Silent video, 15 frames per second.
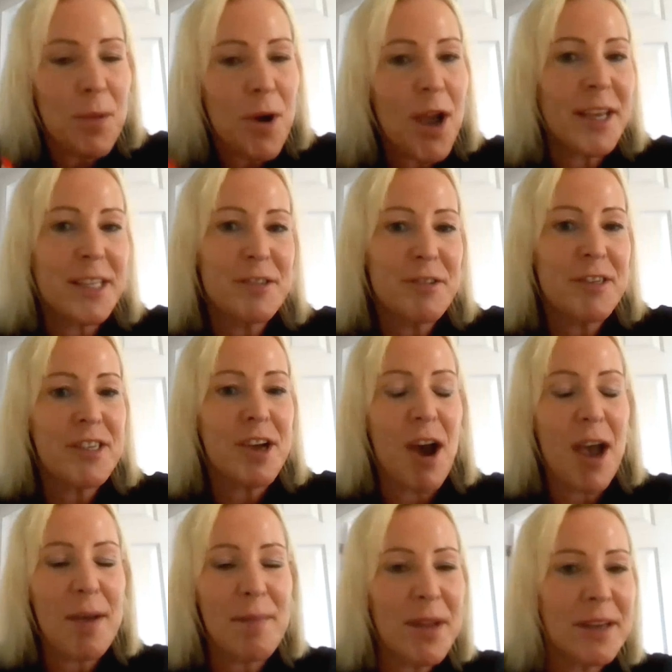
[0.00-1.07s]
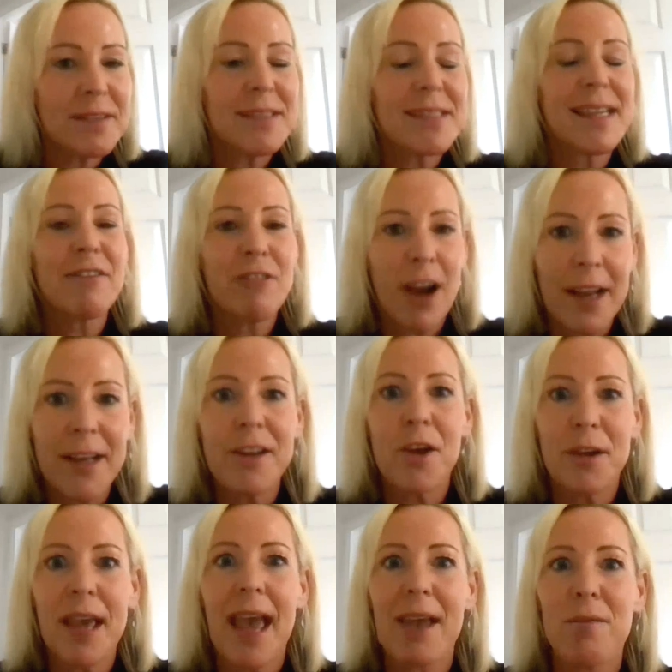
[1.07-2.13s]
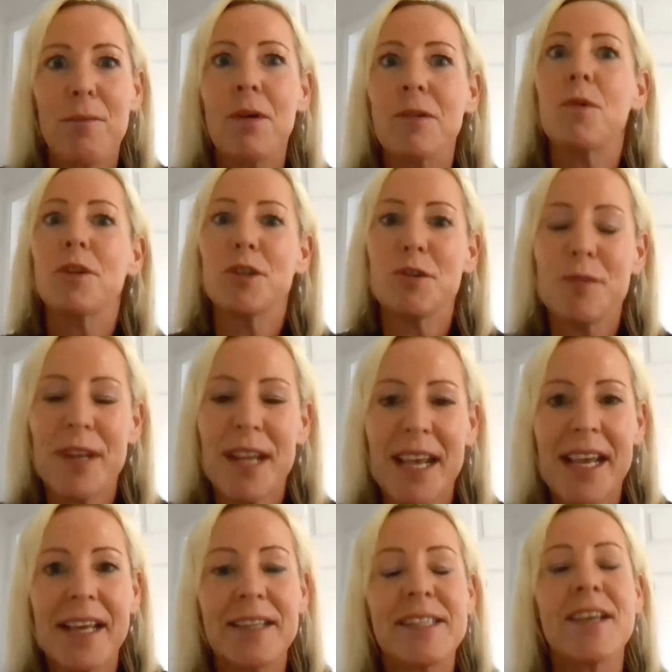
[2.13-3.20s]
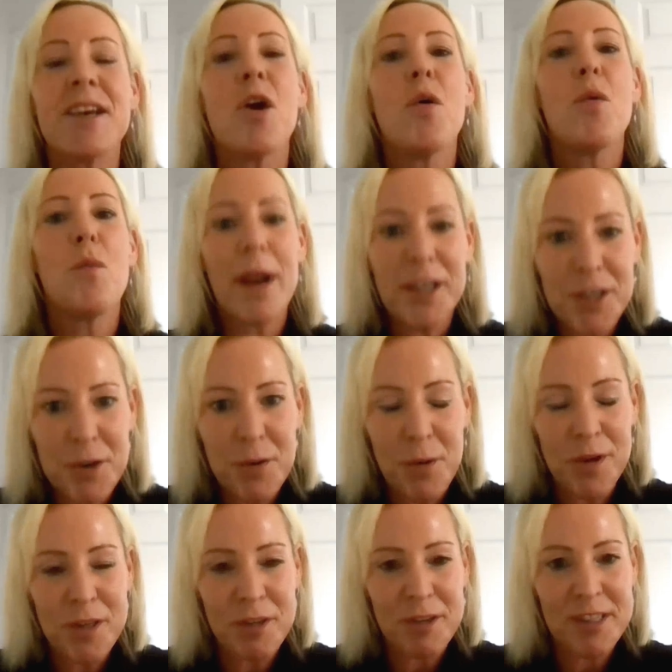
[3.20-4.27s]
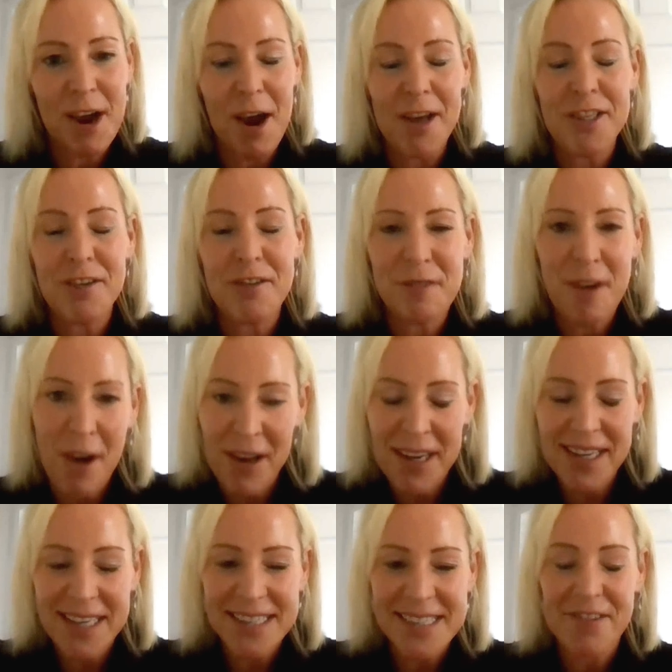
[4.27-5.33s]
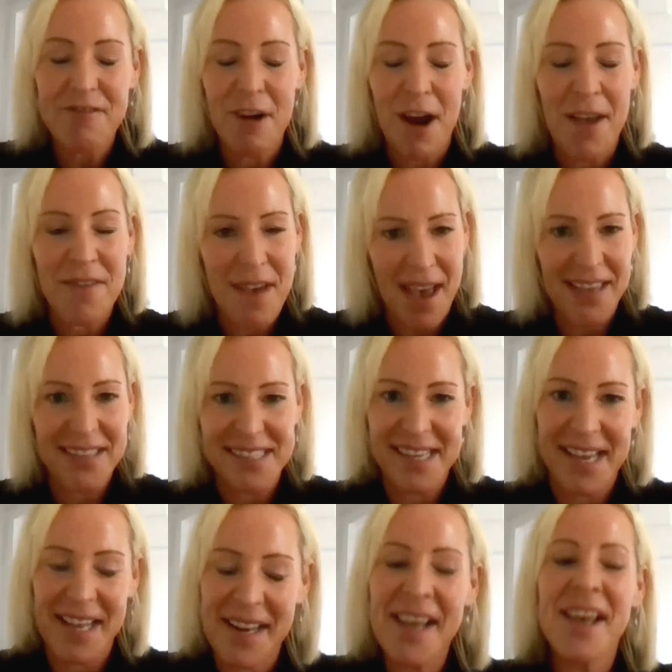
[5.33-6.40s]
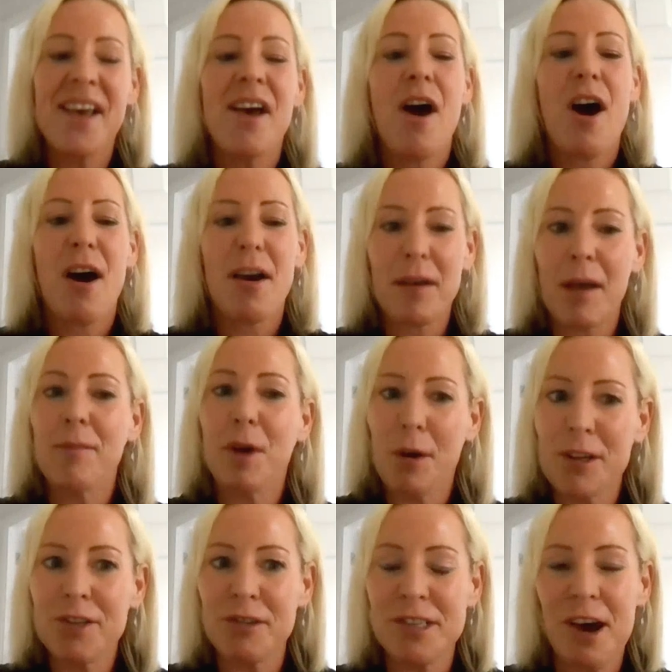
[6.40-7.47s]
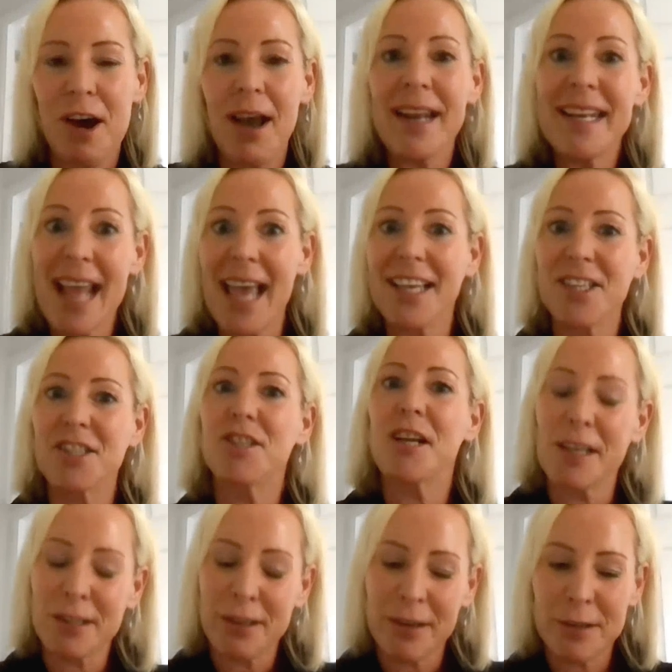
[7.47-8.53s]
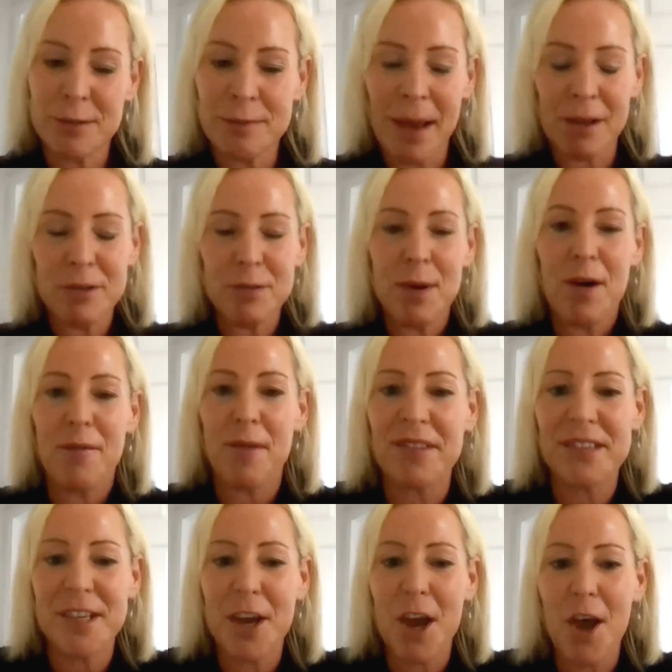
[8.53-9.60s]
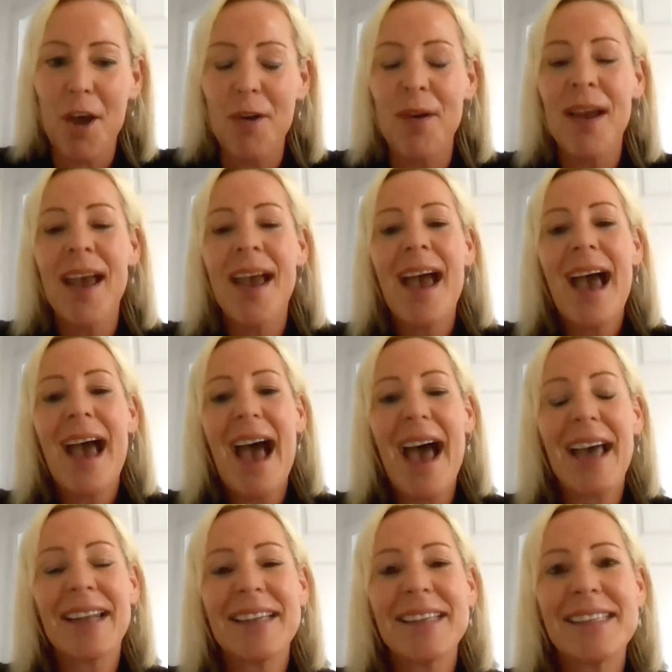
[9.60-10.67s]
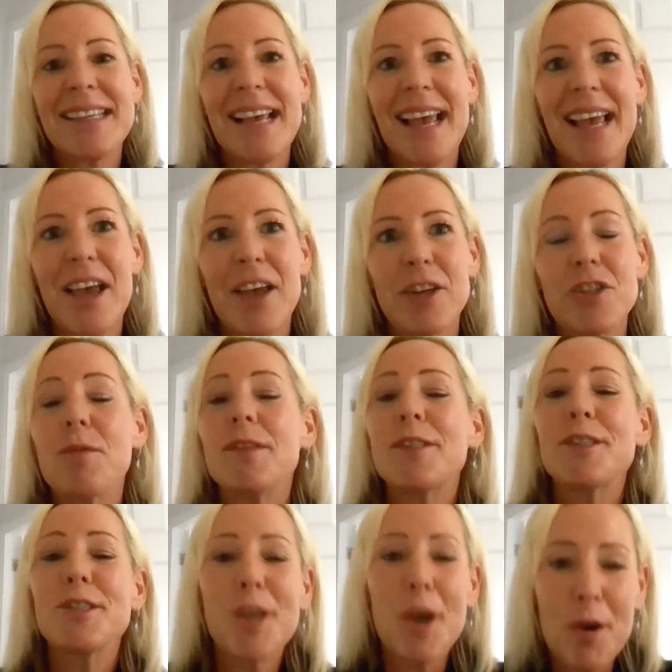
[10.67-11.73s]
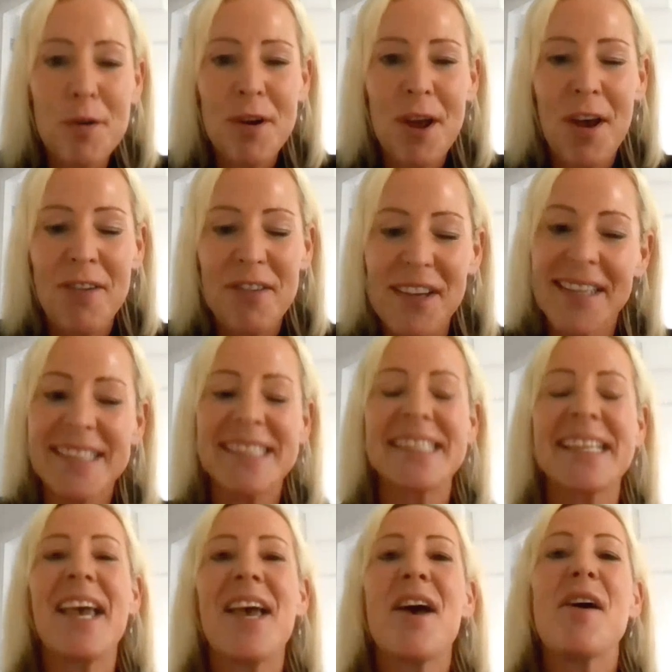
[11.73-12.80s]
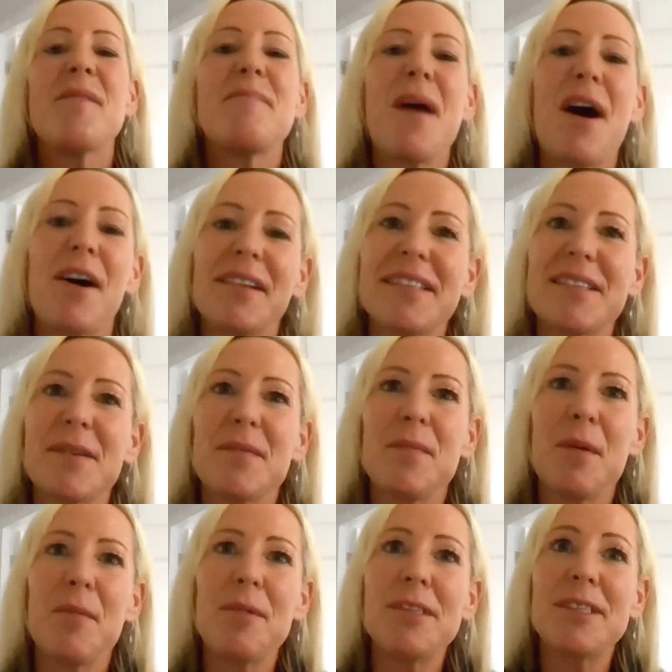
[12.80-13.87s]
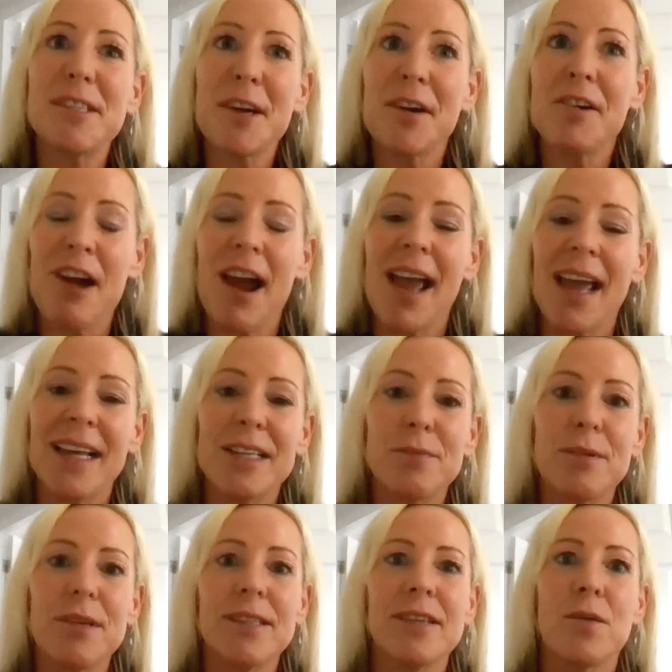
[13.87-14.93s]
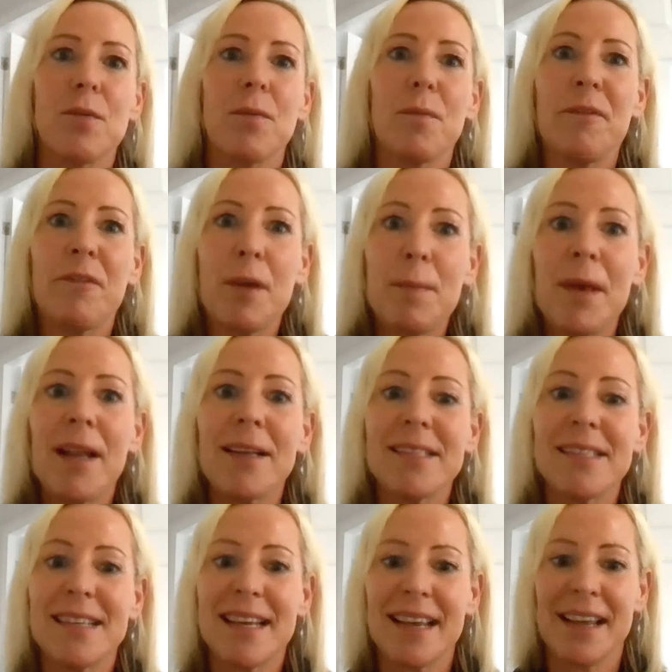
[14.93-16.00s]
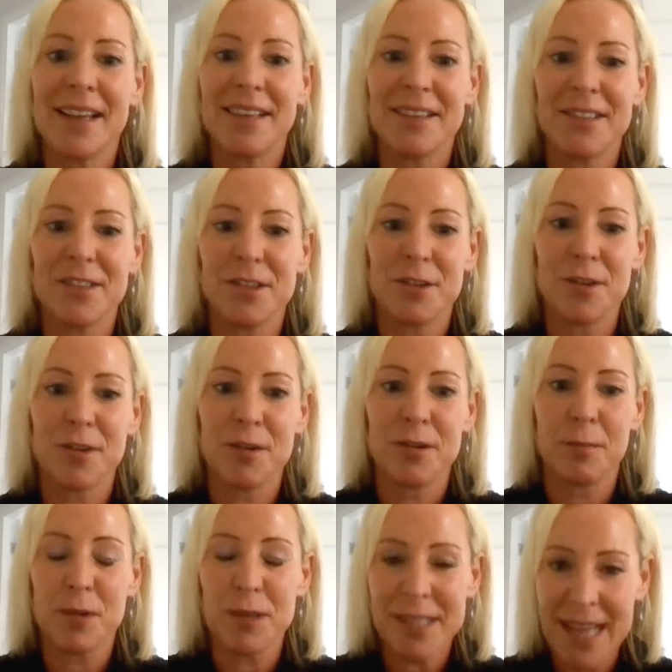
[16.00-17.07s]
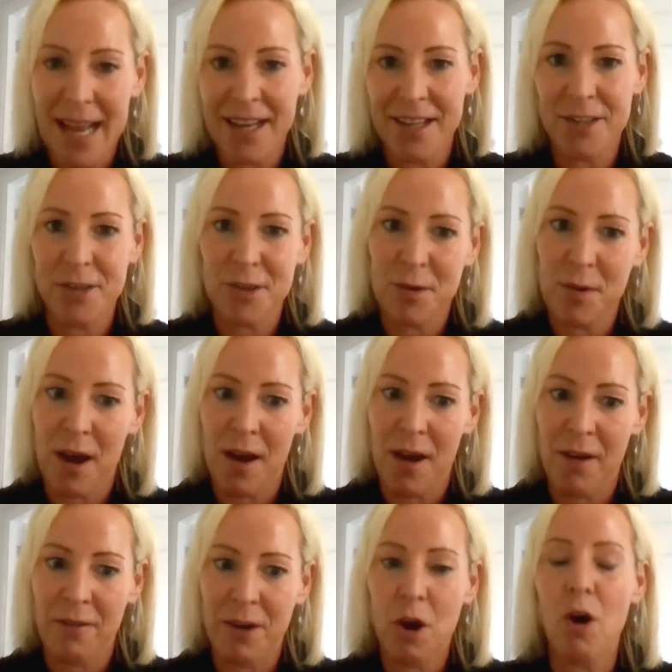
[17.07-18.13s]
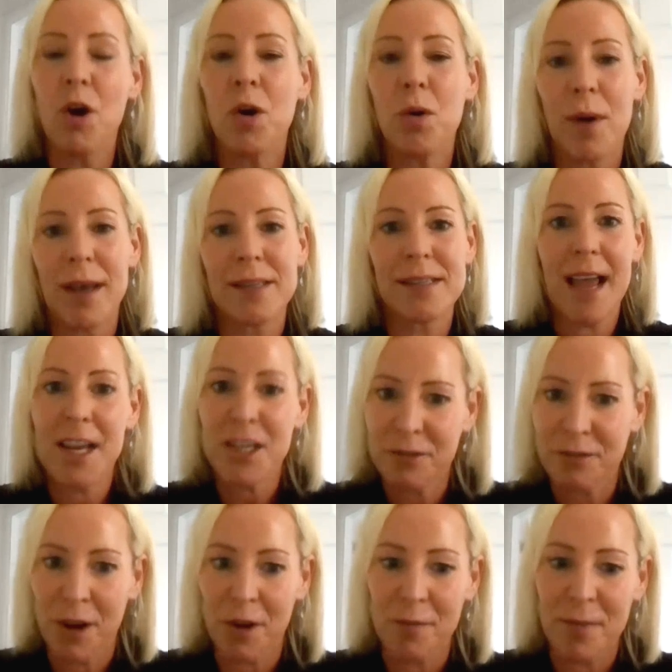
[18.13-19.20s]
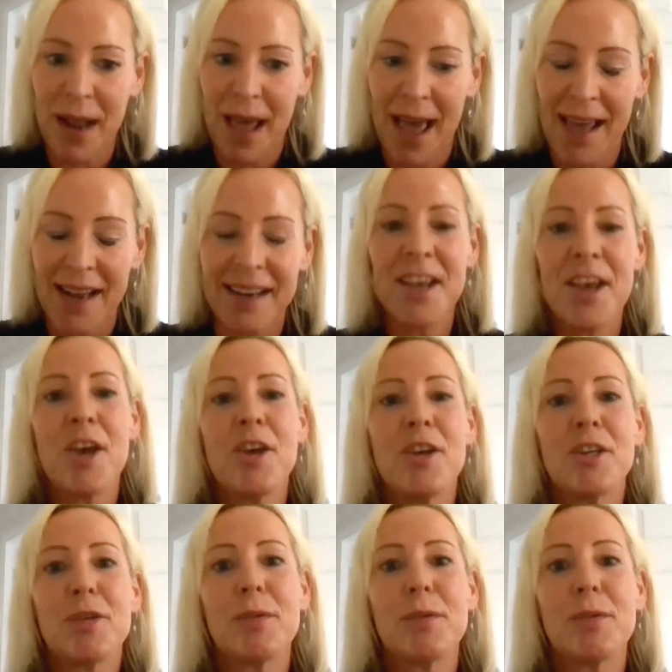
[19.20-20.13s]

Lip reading: we've been working to retirement, saying, right, okay, what do you need? When do you want to retire? She finally said, right, that's it. I'm going to retire next year. So this was about 12 months ago. And she was so nervous. But what was so great was, with the ability to present to her the Conquest cash flow plan,